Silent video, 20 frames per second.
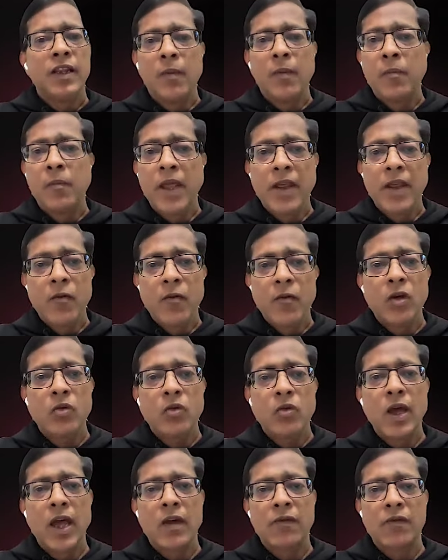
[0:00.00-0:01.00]
they may
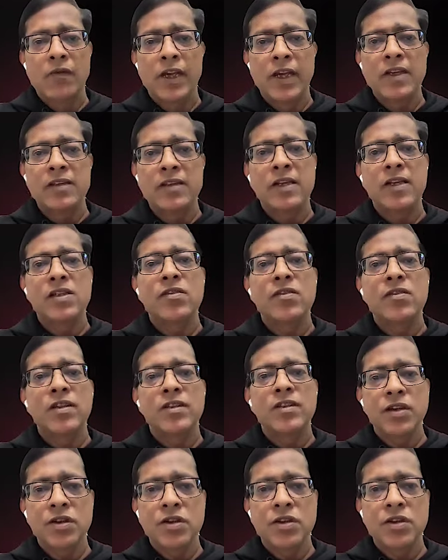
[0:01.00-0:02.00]
want to have gasless
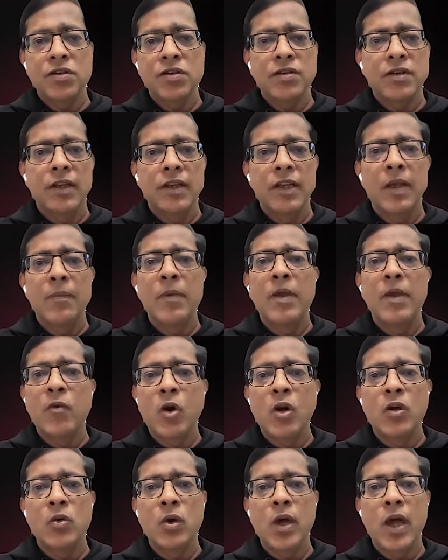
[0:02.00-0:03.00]
transactions. They may
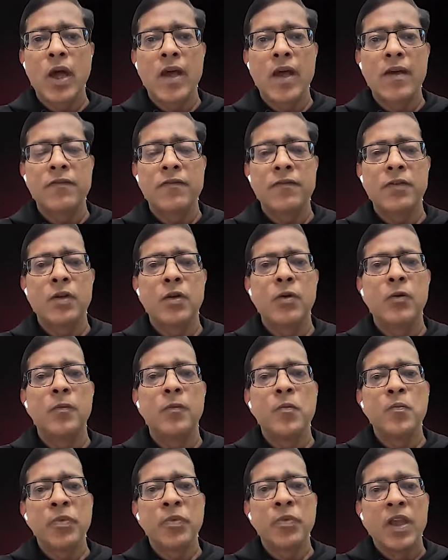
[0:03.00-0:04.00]
want to have,
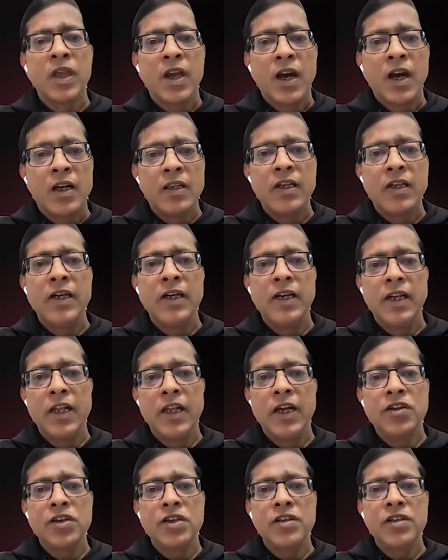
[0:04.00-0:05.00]
other
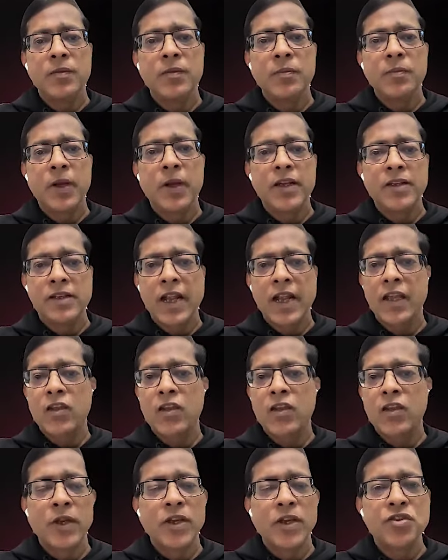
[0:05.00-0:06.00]
integrations in place,
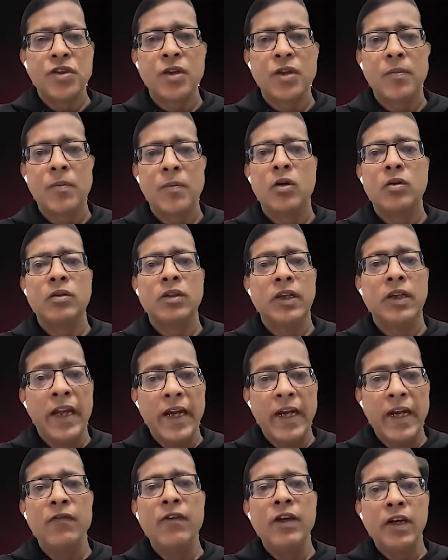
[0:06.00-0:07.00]
like you mentioned about
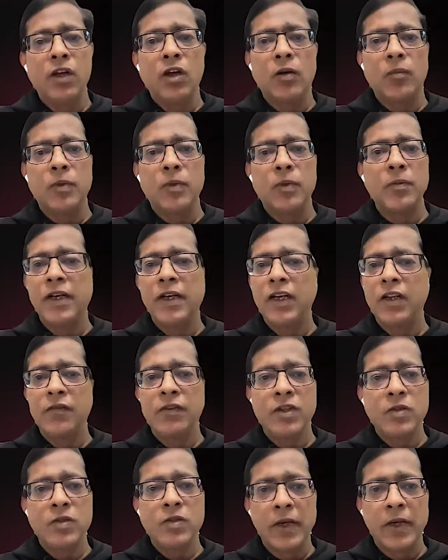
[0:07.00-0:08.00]
native
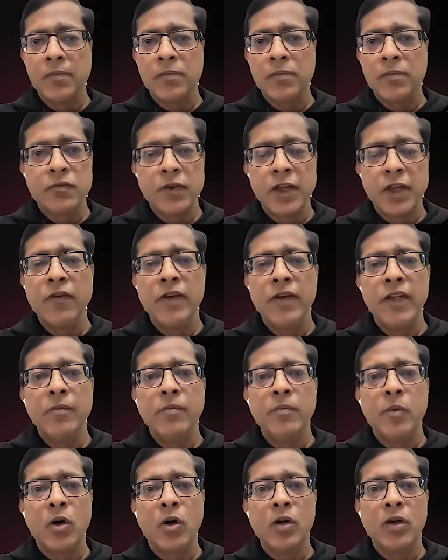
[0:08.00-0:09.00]
interoperability, which becomes very,
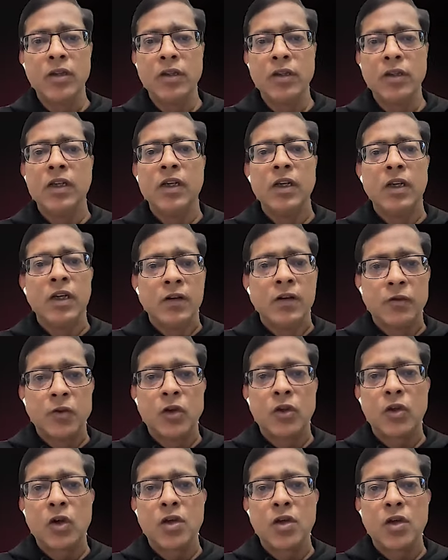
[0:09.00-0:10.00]
very important
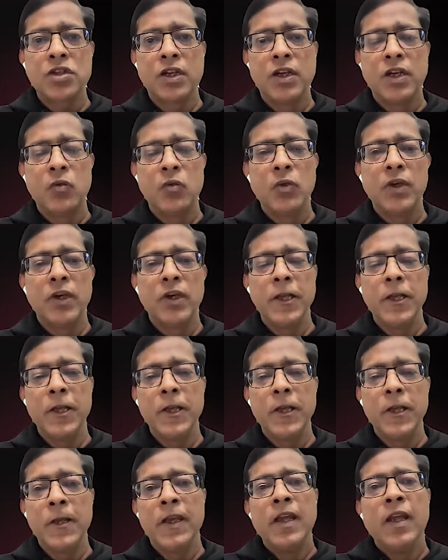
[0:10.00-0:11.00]
for cross-chain
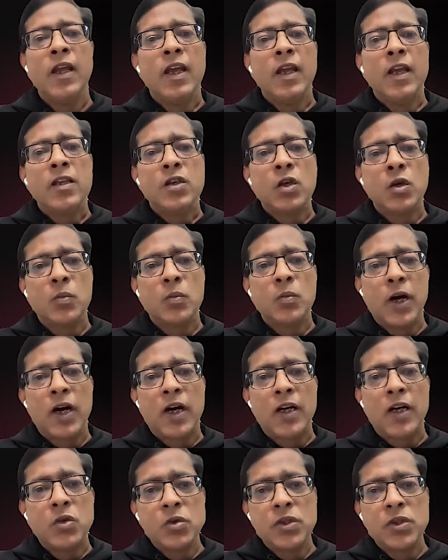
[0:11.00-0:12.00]
liquidity. So
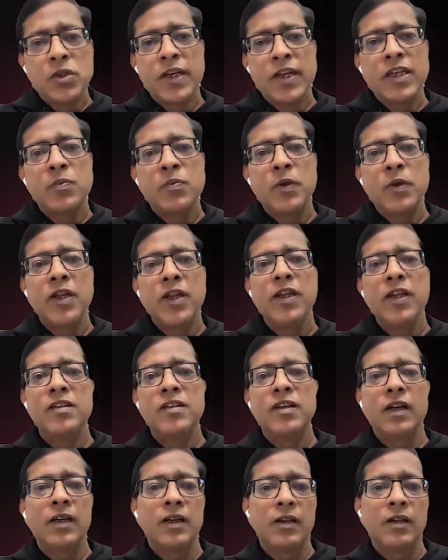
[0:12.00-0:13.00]
user
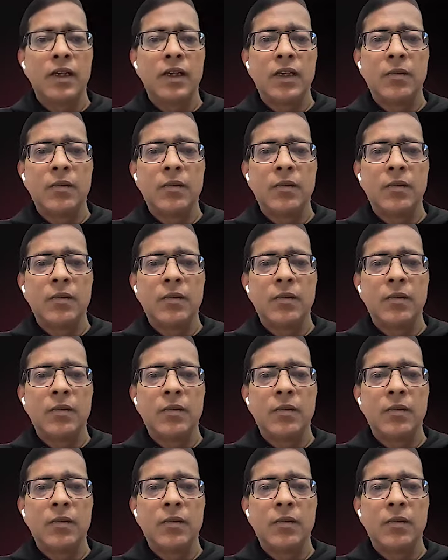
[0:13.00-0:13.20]
experience